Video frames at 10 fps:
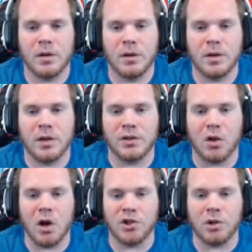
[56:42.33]
Because
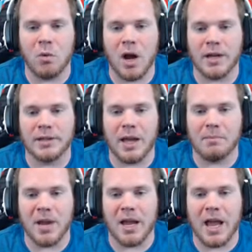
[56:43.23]
logic-wise, that
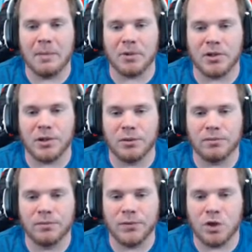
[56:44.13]
may happen to you.
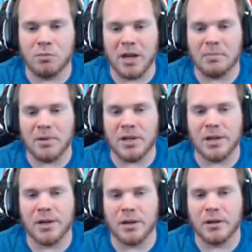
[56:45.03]
You may be
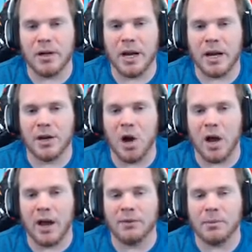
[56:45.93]
here and not
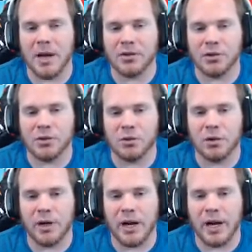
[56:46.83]
have the Master
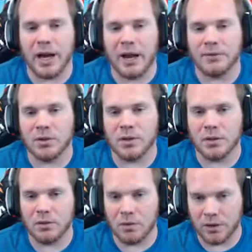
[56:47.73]
Sword and have to
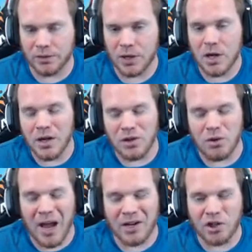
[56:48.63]
kill Argus. Because you
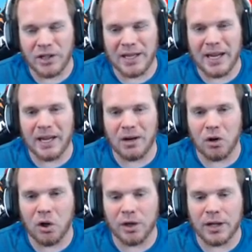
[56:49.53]
actually can't
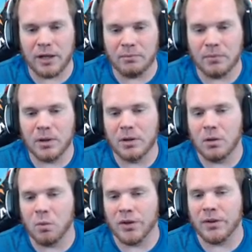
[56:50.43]
hurt him
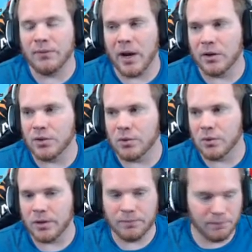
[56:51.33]
with the Fighter Sword.
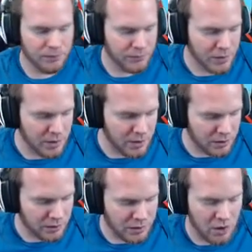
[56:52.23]

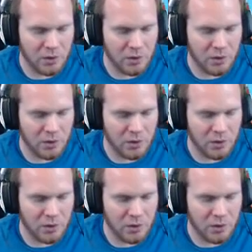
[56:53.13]
So